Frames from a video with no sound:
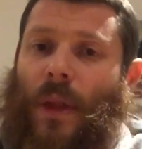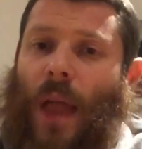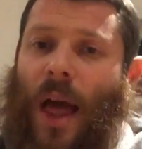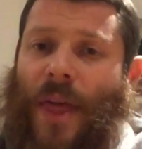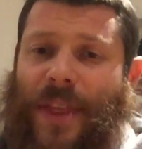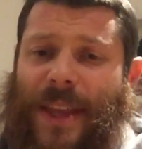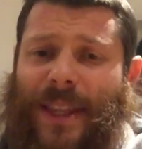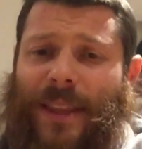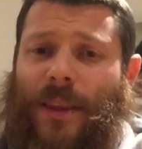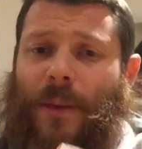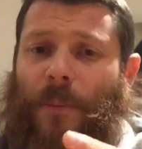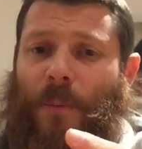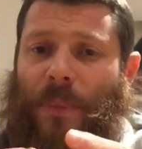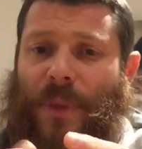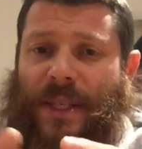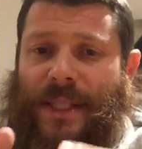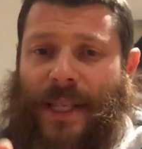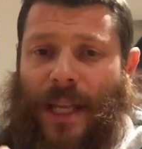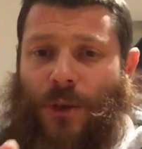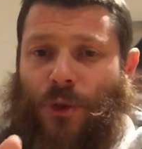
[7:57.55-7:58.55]
I think
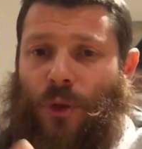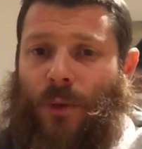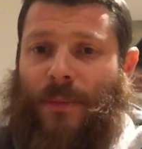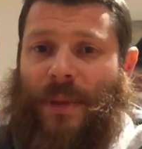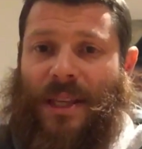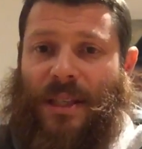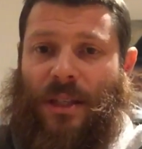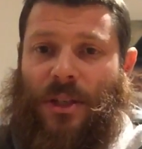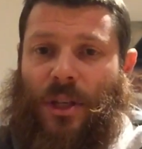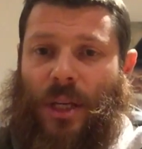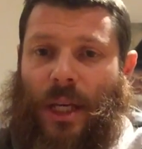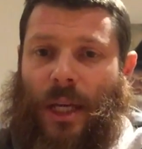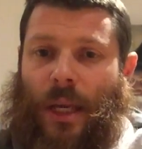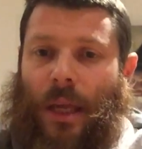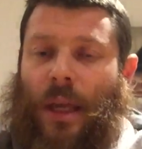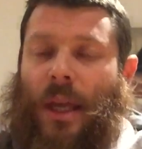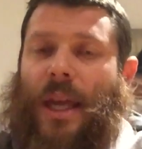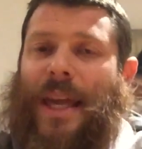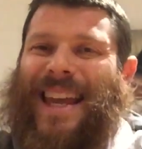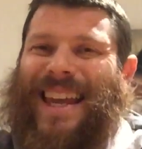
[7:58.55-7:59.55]
the central message
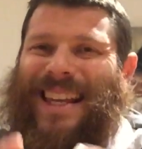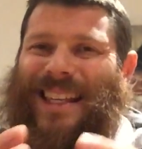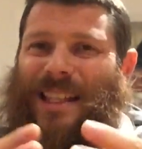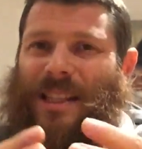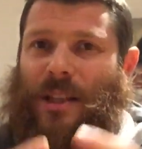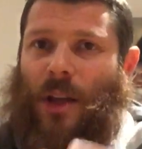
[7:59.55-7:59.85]
here is